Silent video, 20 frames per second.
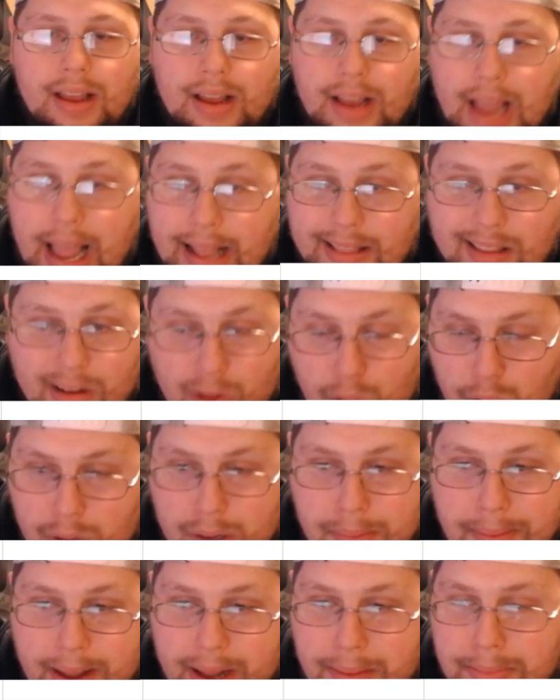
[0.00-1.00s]
At the
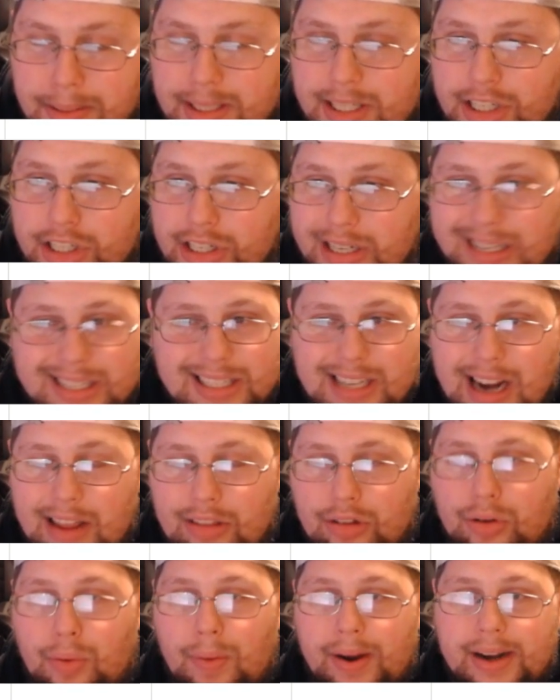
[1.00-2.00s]
quarterback position, it's not the
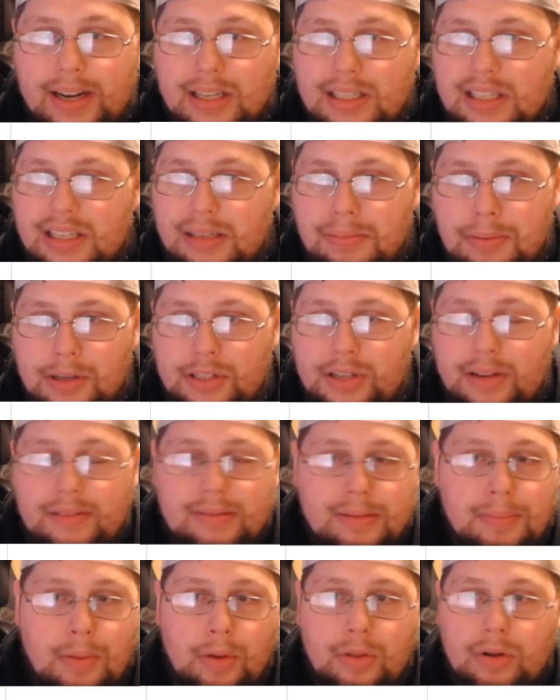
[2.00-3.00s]
greatest, especially if
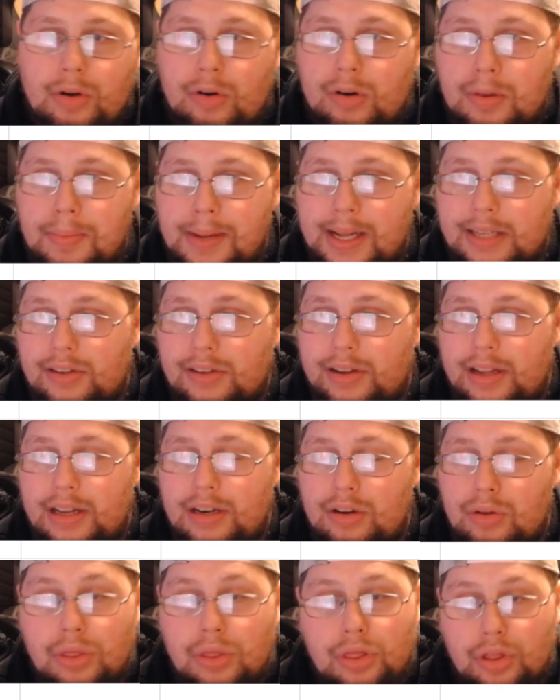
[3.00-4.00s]
some other quarterbacks are getting
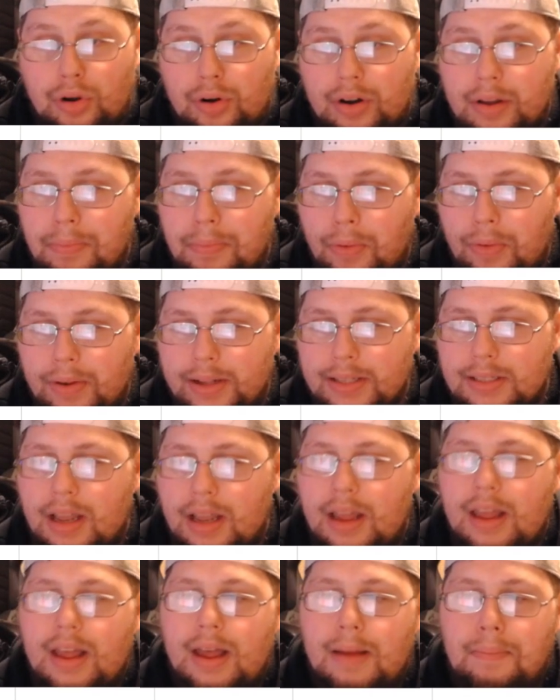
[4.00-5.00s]
you 30 points.
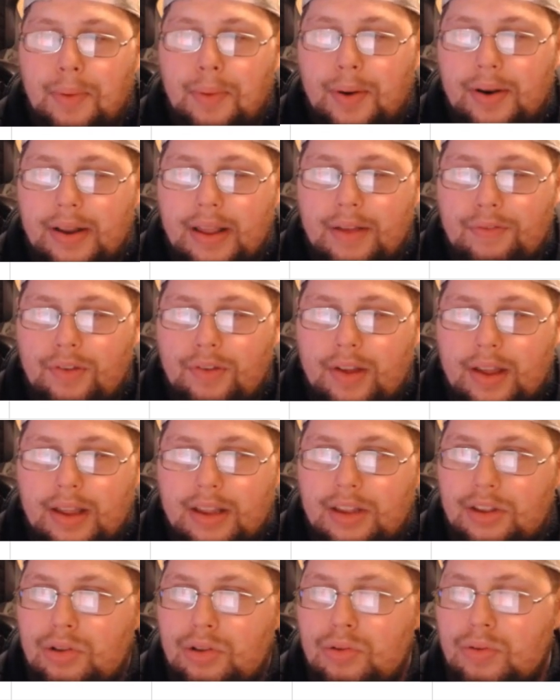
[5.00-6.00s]
But if
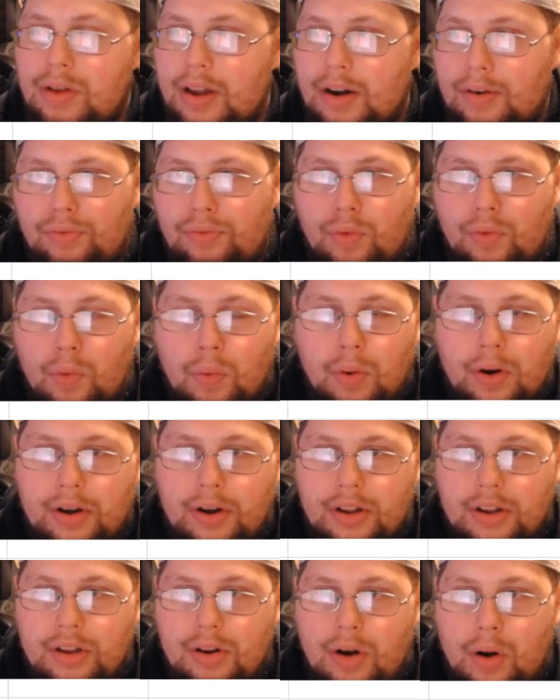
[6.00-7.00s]
you can afford,
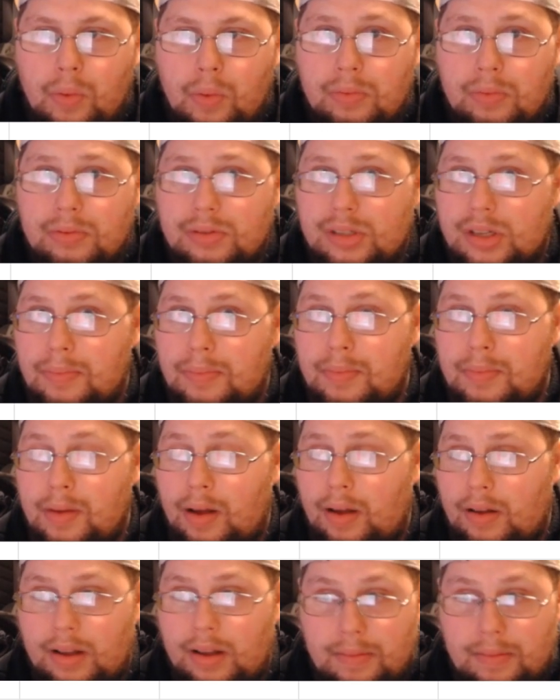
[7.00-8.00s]
some
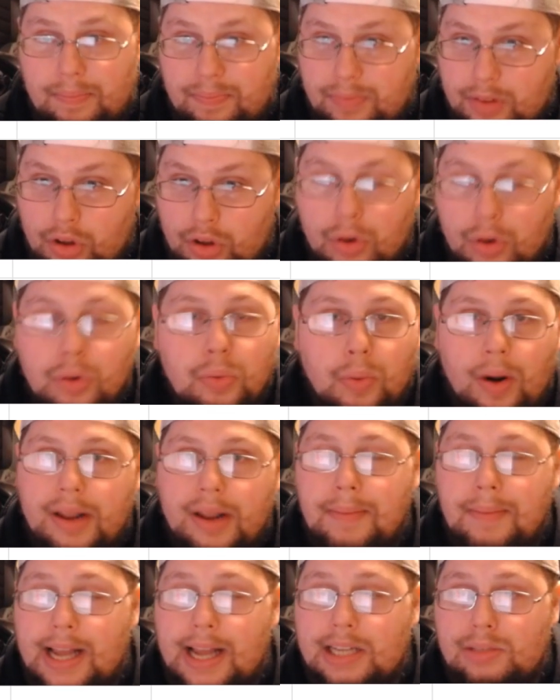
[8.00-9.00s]
good running
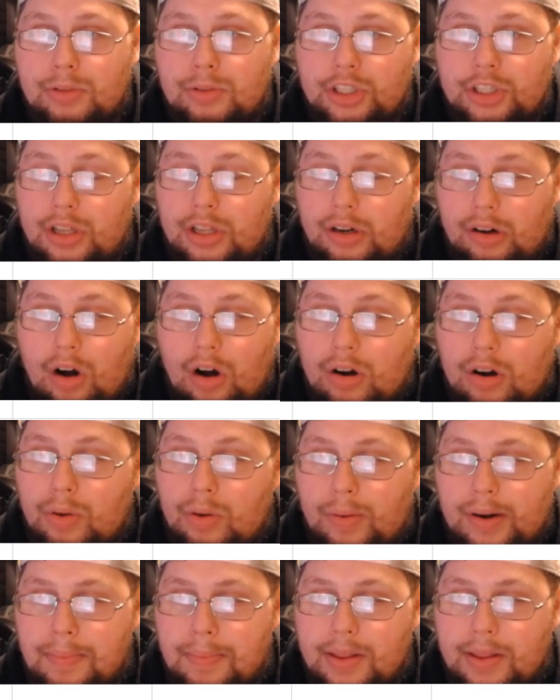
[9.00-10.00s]
backs, which there are
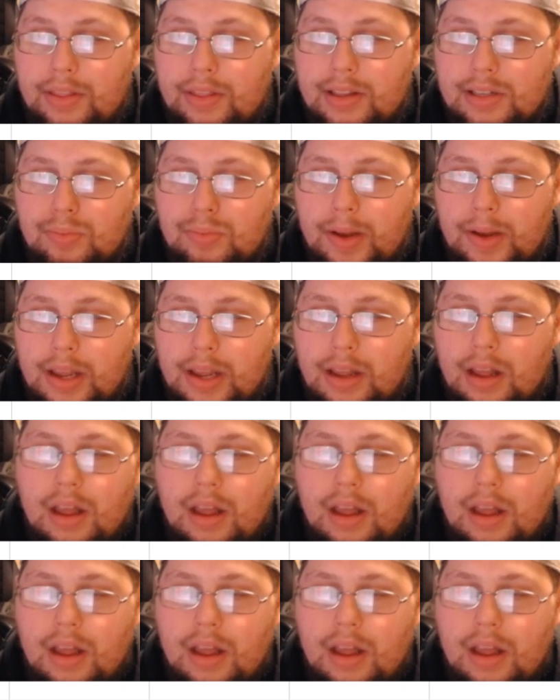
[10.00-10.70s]
quite a bit this week,